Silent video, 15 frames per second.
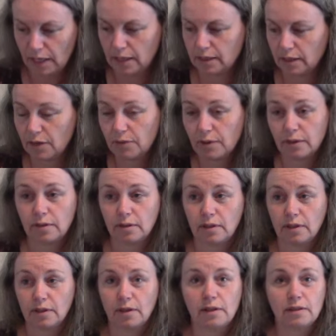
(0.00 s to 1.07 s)
Now I
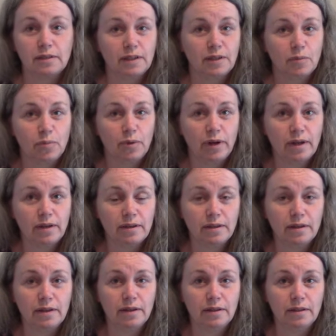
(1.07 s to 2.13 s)
think I'll take a break
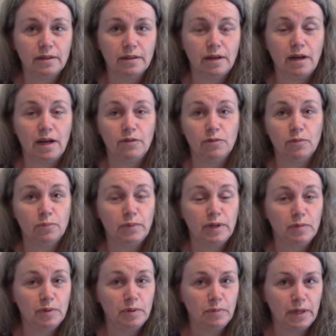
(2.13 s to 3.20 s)
and I will
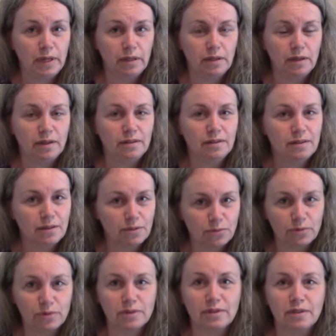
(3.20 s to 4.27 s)
maybe make another
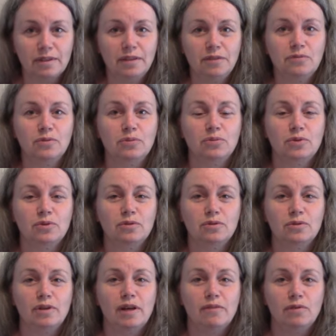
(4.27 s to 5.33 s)
one. If you want to
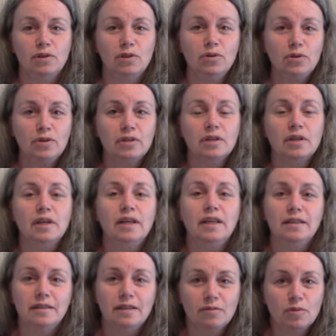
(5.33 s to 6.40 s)
have a look,
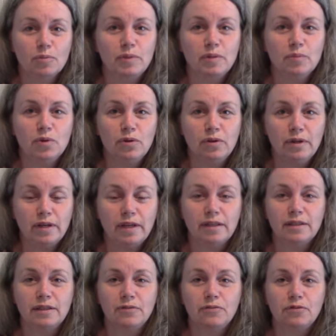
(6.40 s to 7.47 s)
there will be more, and
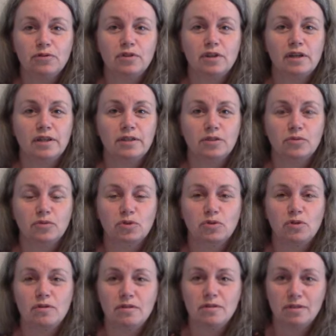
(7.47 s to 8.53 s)
if you're tired of
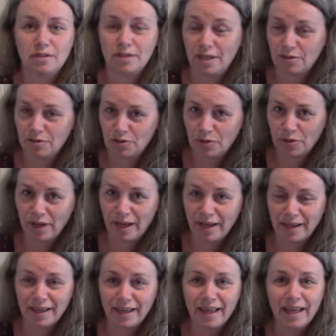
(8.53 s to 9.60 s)
shawls, that's
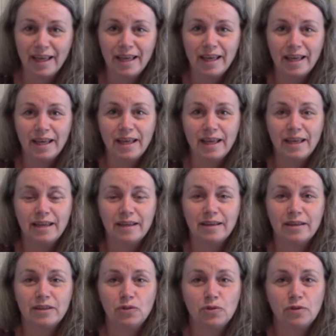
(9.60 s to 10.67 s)
okay.
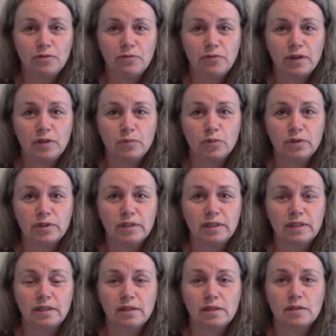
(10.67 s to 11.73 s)
You can find more
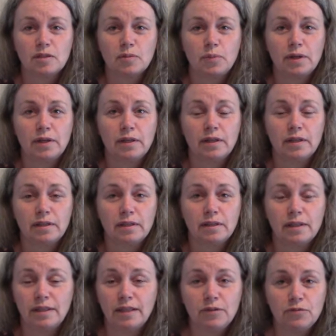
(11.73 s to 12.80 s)
details about
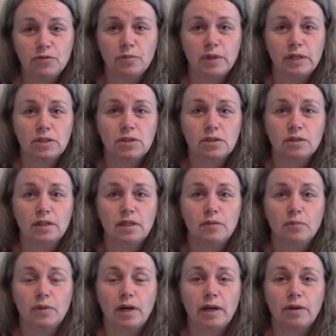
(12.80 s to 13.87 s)
and information in
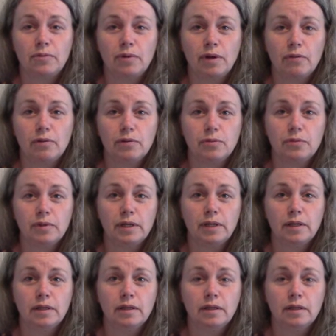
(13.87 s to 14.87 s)
my Ravelry.